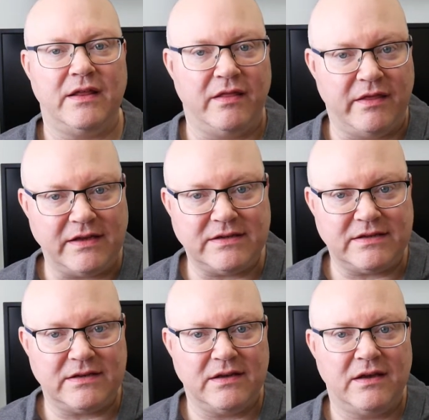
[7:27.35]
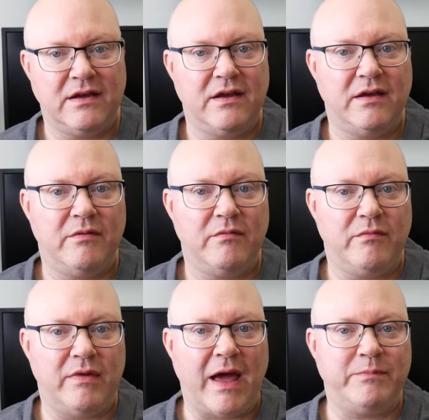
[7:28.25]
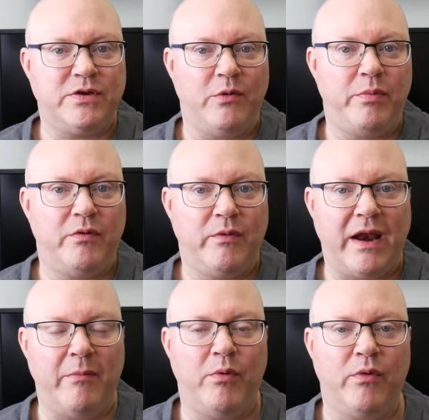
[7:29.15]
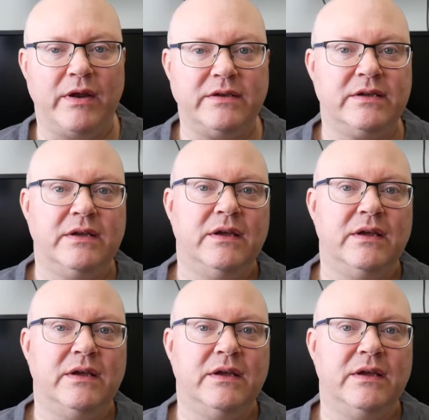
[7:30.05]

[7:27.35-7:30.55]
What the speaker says: This laptop, when I bought it,